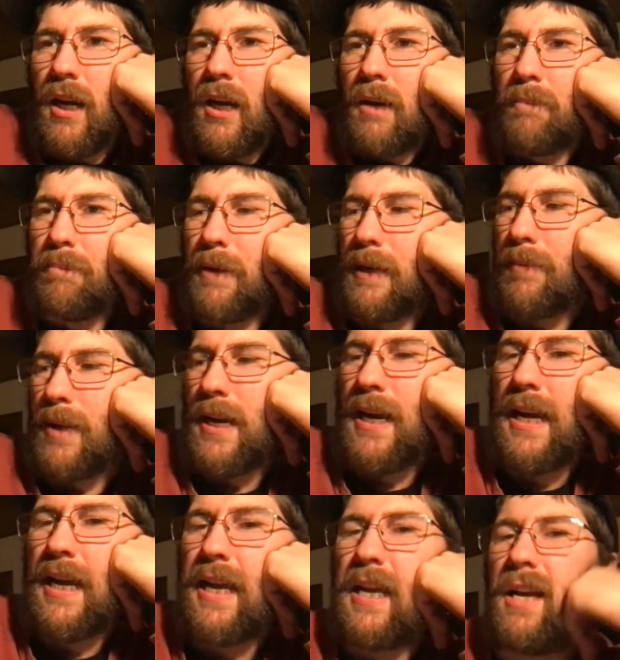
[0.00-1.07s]

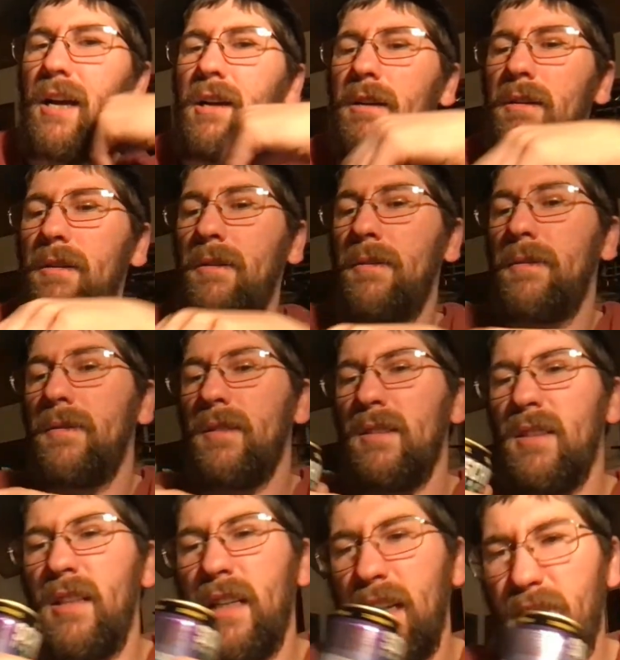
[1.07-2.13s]
Bye-bye.
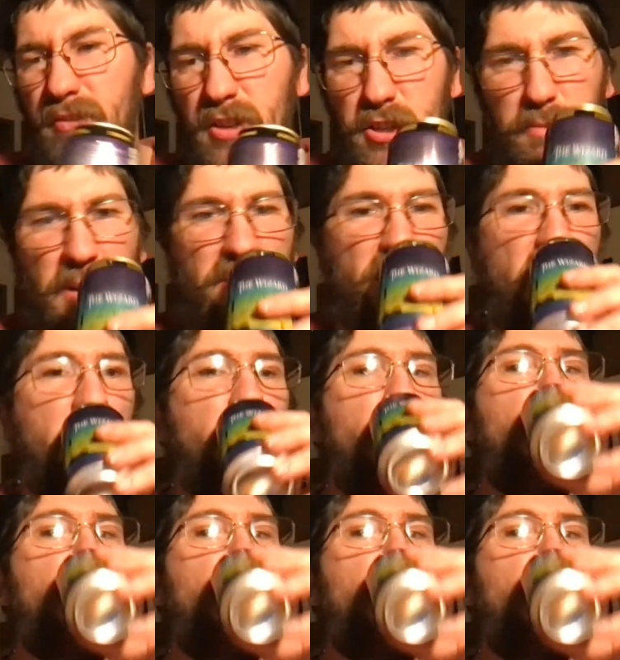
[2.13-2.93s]
I gotta finish my drink.